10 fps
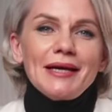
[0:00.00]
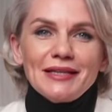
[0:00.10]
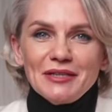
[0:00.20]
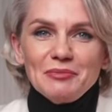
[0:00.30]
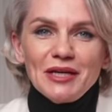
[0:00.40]

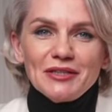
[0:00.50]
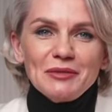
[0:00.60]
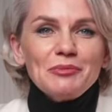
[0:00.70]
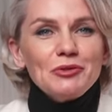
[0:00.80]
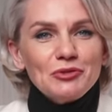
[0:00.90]
and I
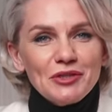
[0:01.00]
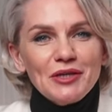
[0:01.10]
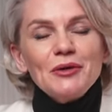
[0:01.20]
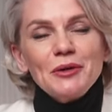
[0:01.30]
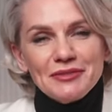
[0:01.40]
welcome you to the
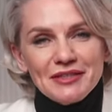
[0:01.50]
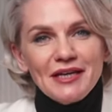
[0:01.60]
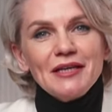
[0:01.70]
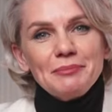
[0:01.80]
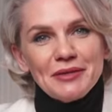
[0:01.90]
Hanofi
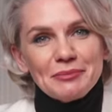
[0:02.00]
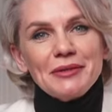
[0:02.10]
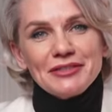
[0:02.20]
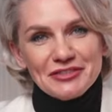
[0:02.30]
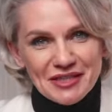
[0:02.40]
Color
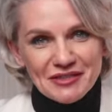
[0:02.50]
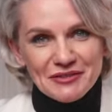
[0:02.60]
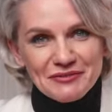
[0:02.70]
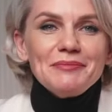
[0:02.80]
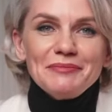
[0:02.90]
Pigments channel.